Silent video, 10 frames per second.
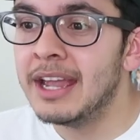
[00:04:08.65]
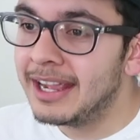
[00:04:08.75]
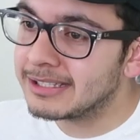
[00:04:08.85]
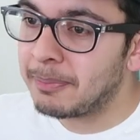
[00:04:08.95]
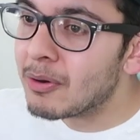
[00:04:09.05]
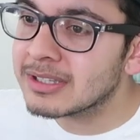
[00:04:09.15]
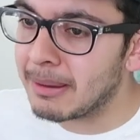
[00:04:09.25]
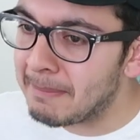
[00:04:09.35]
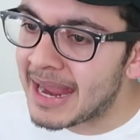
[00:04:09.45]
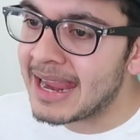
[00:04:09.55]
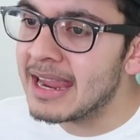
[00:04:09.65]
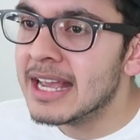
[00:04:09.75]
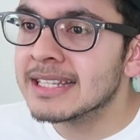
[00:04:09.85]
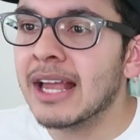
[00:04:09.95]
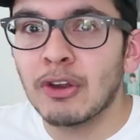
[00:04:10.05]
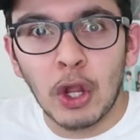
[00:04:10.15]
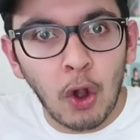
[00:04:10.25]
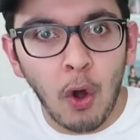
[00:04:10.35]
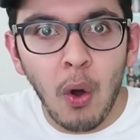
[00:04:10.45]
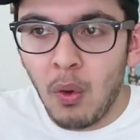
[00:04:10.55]
It's supposed to be sounding
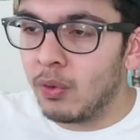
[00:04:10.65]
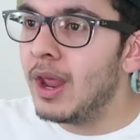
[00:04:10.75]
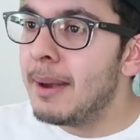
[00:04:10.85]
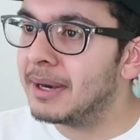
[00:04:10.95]
cold,